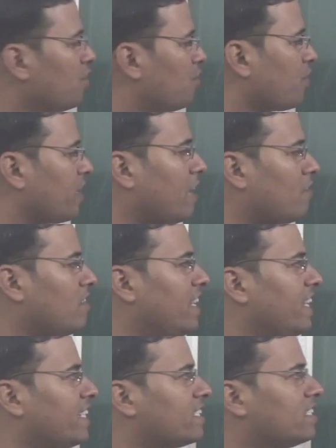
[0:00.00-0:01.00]
to
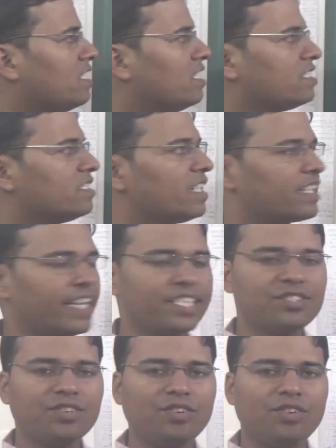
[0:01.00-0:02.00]
calculate the
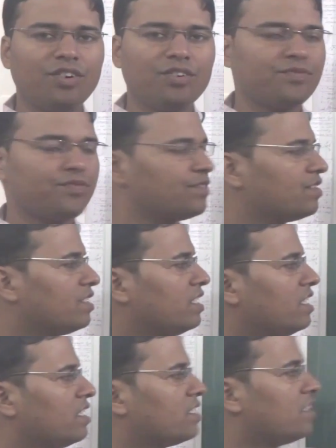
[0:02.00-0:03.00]
ratio of
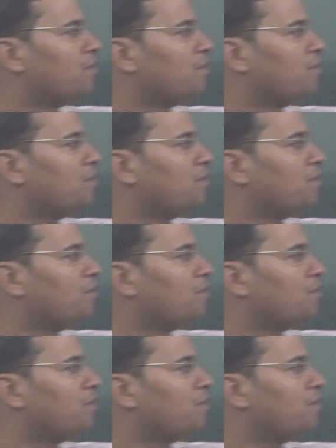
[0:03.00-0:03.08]
the